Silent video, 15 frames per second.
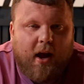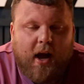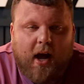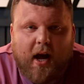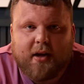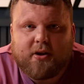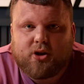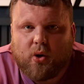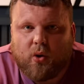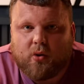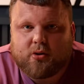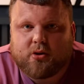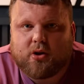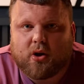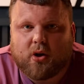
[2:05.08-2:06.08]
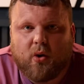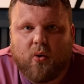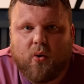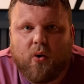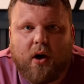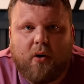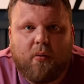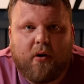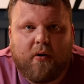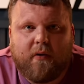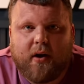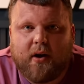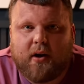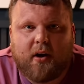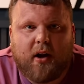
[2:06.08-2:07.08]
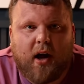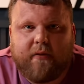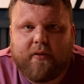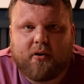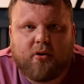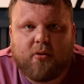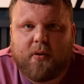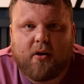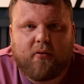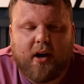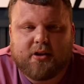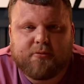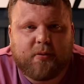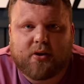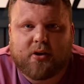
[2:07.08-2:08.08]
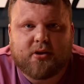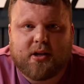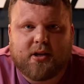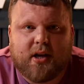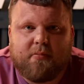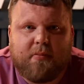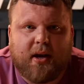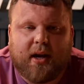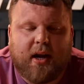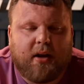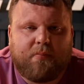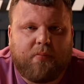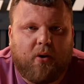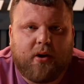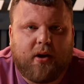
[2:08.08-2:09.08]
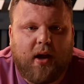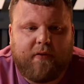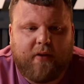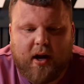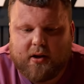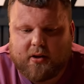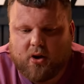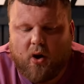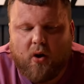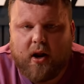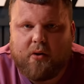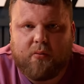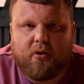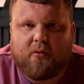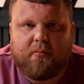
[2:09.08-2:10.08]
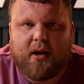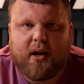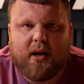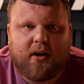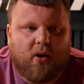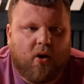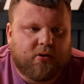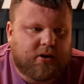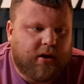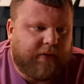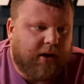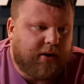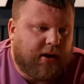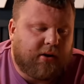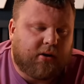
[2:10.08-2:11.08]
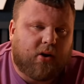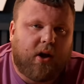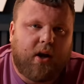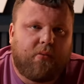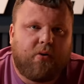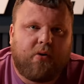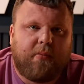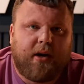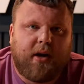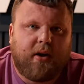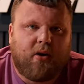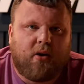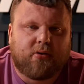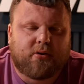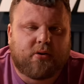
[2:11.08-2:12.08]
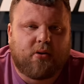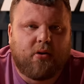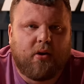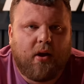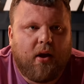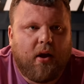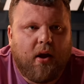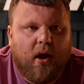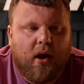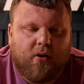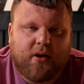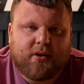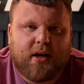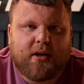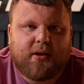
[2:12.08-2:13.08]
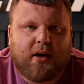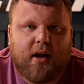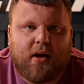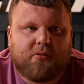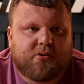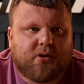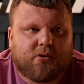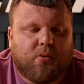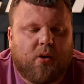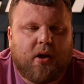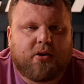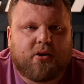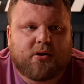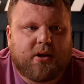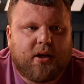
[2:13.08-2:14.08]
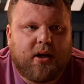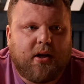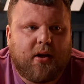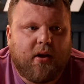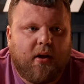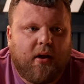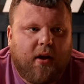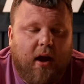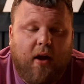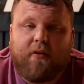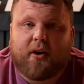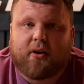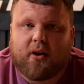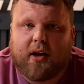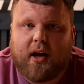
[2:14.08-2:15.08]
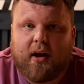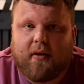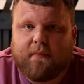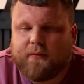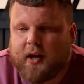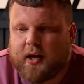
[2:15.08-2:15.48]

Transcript: I chose to go within having 2 minute rest because it didn't make any point. If I got it, wouldn't have made any odds. If I didn't got it, wouldn't have made any odds. So the reason I did it, I was just wanted to see if I could get it.